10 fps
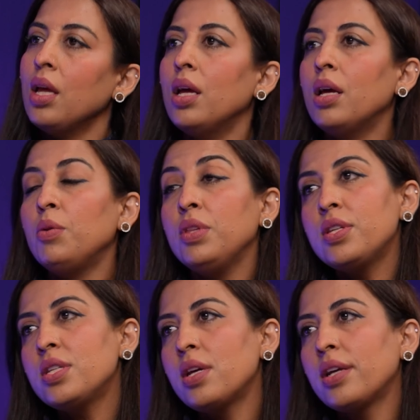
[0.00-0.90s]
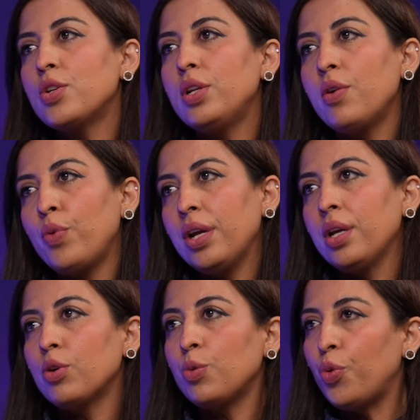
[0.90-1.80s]
This is actually a very
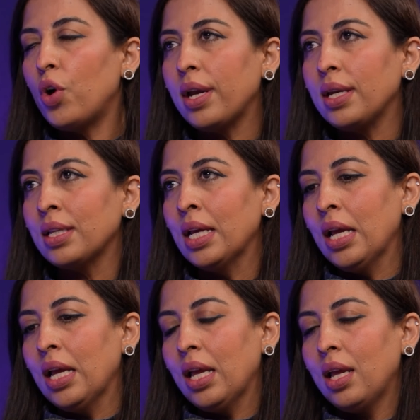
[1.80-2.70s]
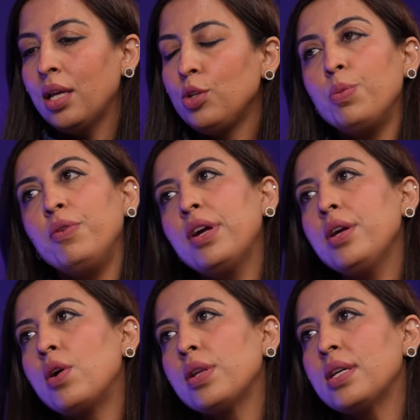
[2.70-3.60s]
good point. To be
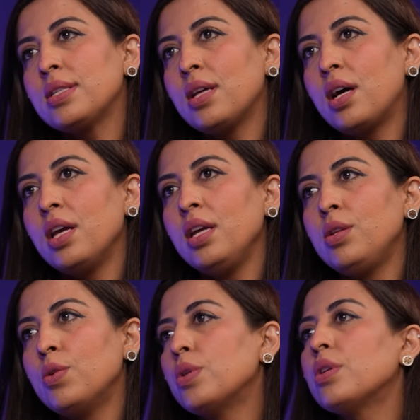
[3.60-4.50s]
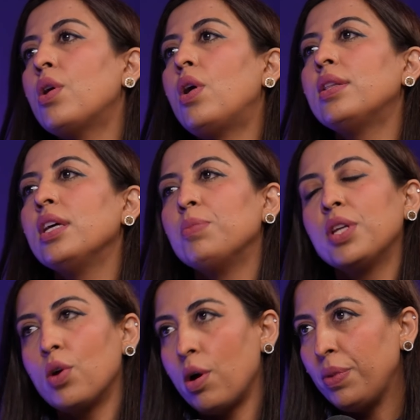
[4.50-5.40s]
very honest, I don't call them
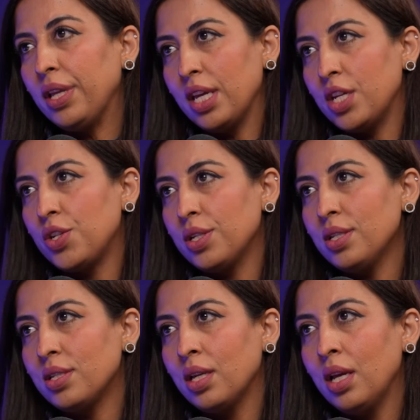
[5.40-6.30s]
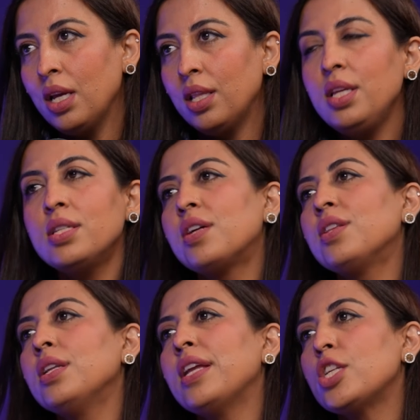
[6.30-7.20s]
the complications. These are
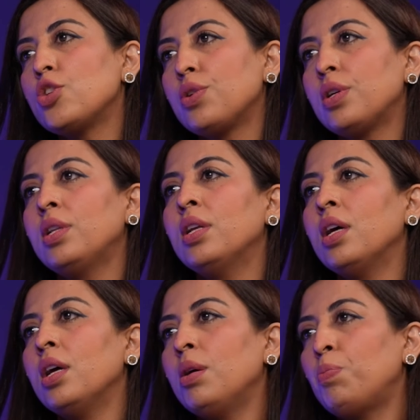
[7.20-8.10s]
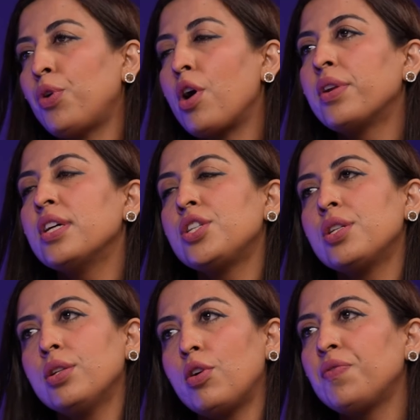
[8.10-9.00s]
the natural
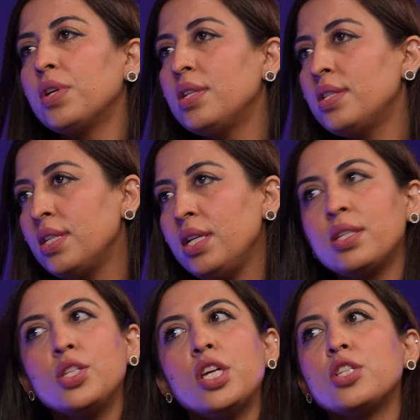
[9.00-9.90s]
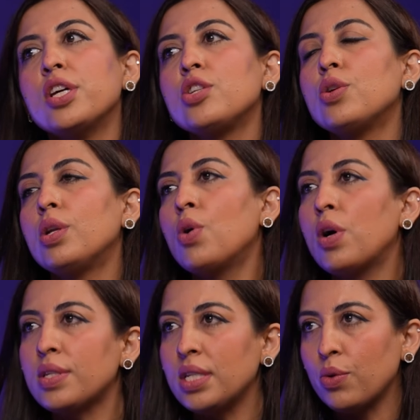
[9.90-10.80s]
progression of the disease, natural
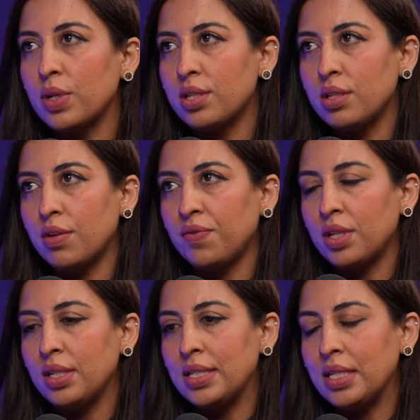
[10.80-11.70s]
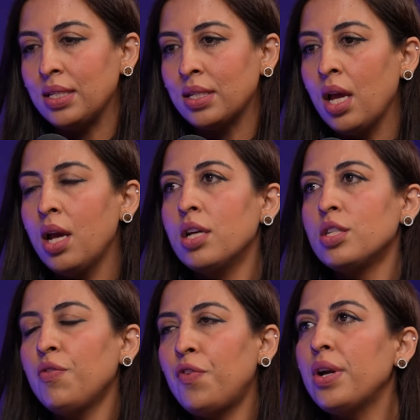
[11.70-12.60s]
consequences of the disease.
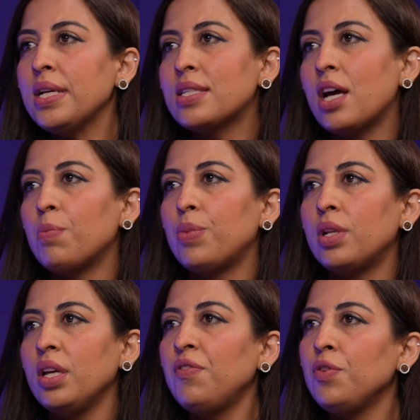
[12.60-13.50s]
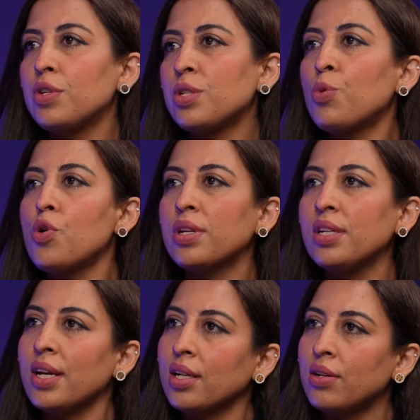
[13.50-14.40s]
So, for example, if your smoke
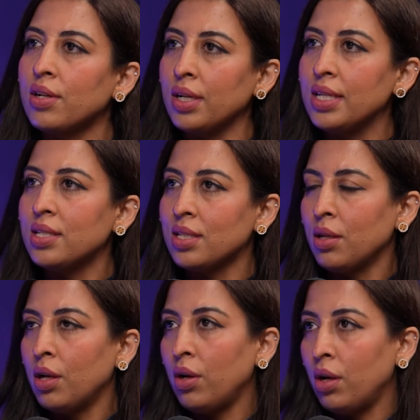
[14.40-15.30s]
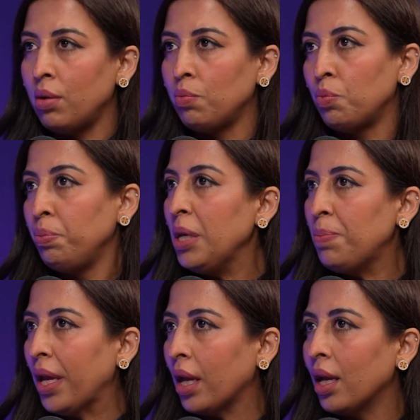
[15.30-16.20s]
detector is
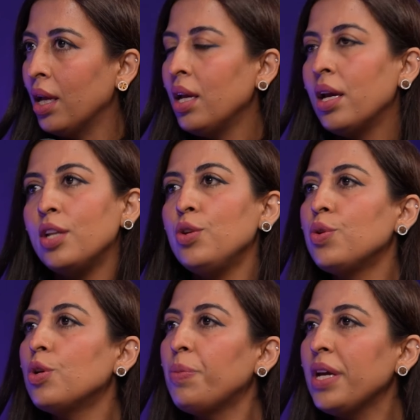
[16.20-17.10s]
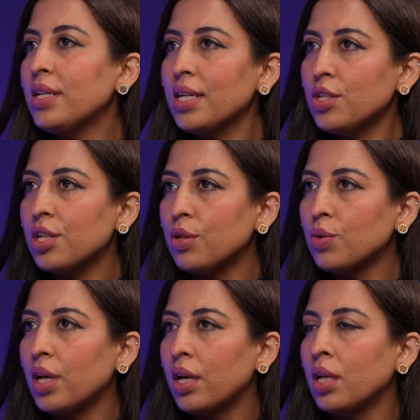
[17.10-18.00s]
beeping and you don't pay attention to
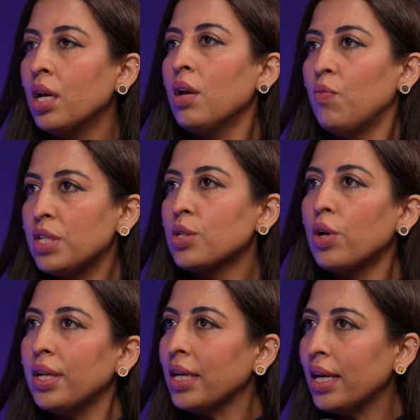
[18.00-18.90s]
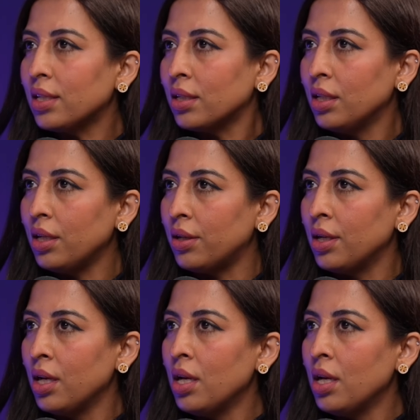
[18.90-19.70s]
that, what's going to get there?